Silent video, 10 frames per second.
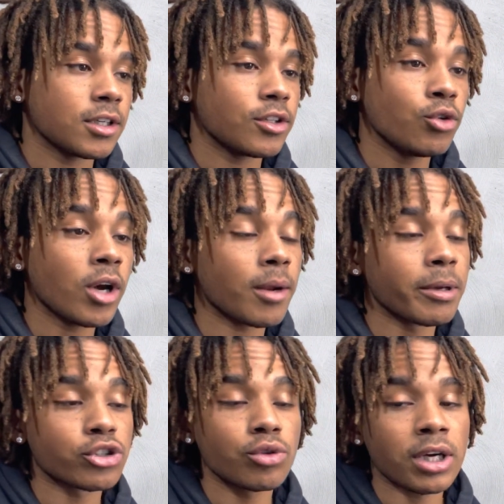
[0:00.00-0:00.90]
you gotta
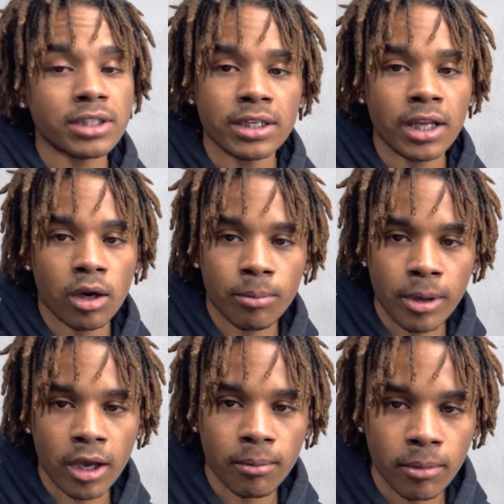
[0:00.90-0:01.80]
make sure you got that down
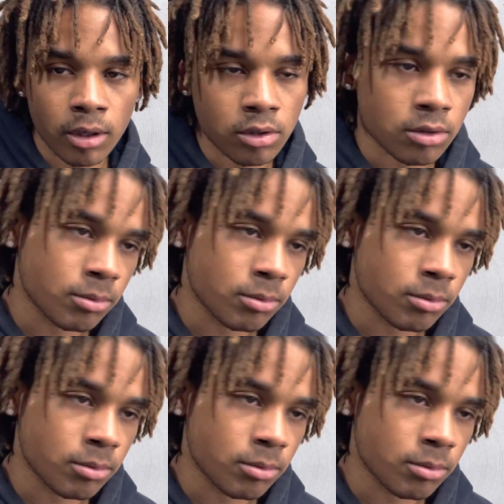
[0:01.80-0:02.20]
packed, bro.